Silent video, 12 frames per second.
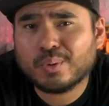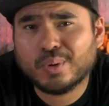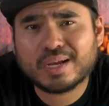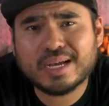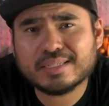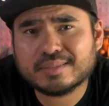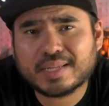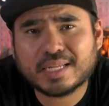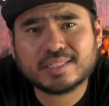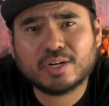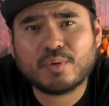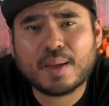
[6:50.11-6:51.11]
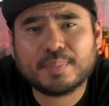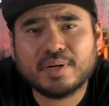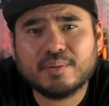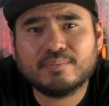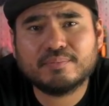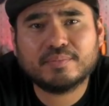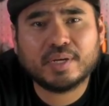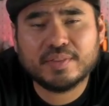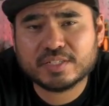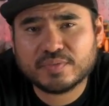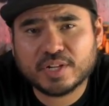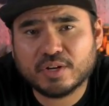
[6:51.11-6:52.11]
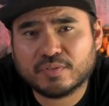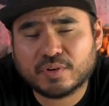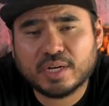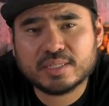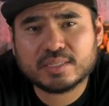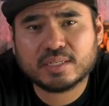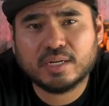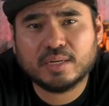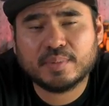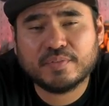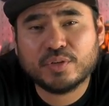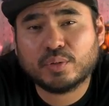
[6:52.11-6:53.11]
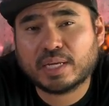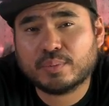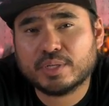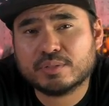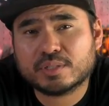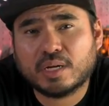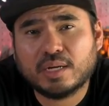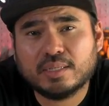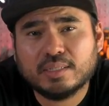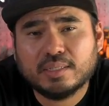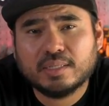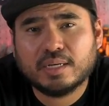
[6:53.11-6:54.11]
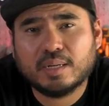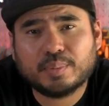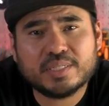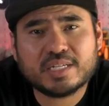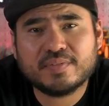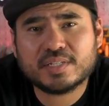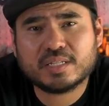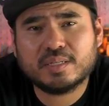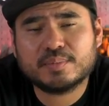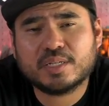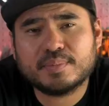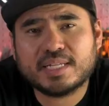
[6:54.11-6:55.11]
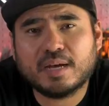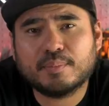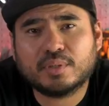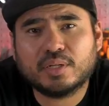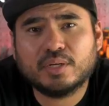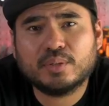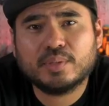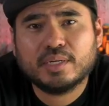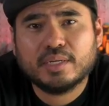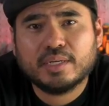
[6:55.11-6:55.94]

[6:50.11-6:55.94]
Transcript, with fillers: Well guys, that's gonna wrap it up in this video for us. If you like what you saw, please give us a thumbs up down below.